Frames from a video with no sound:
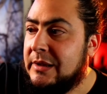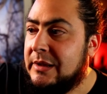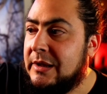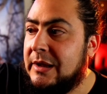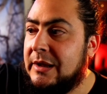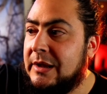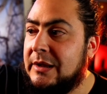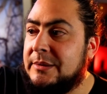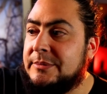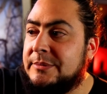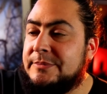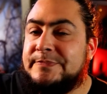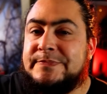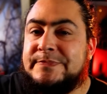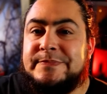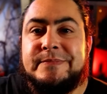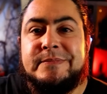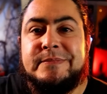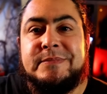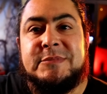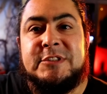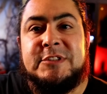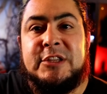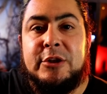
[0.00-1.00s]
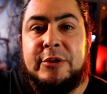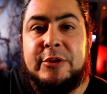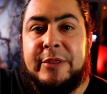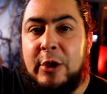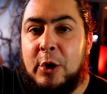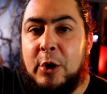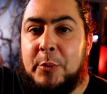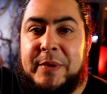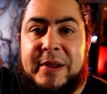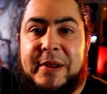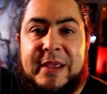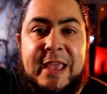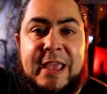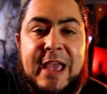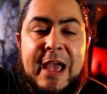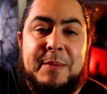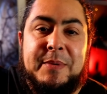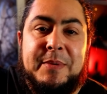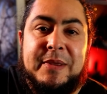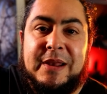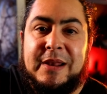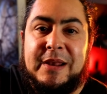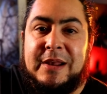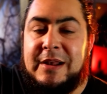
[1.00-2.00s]
Uh, you know they open a
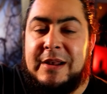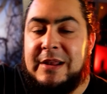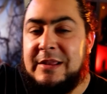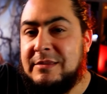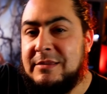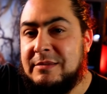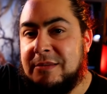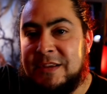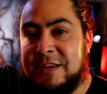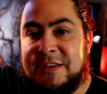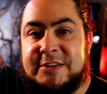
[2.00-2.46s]
cabinet and the